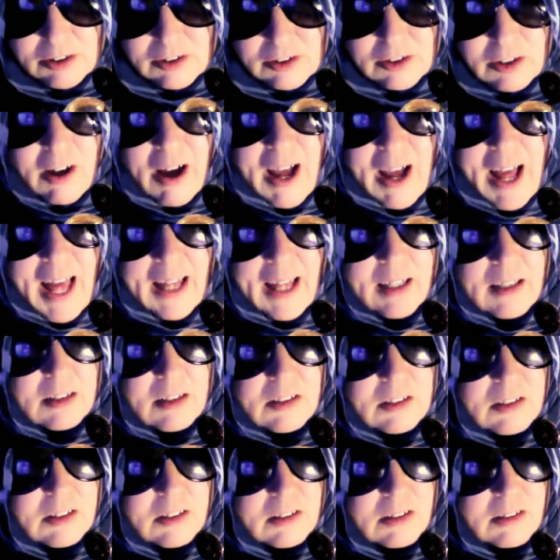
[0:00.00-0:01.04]
and
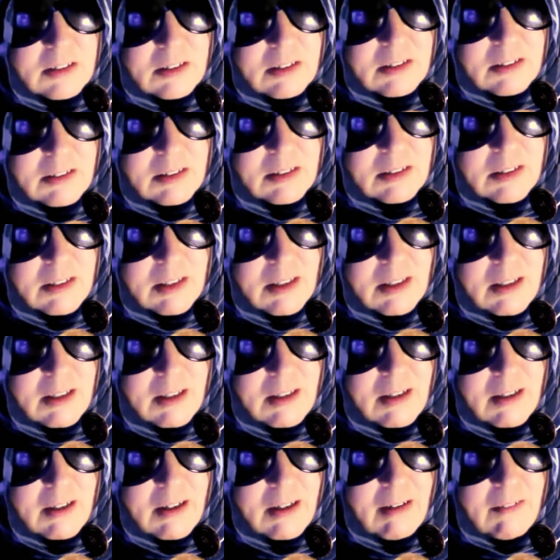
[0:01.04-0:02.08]
Dragons,
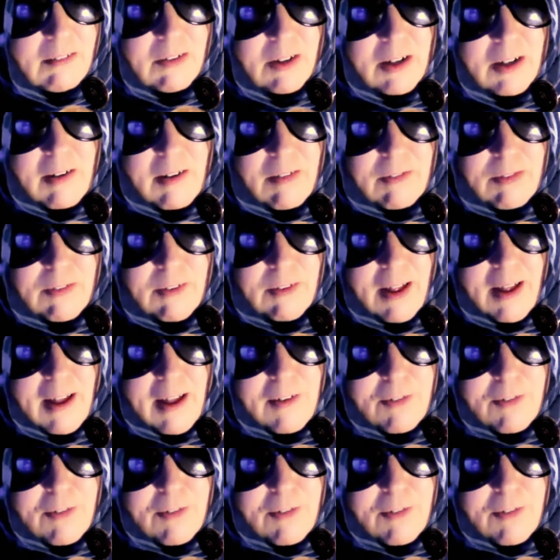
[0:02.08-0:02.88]
full of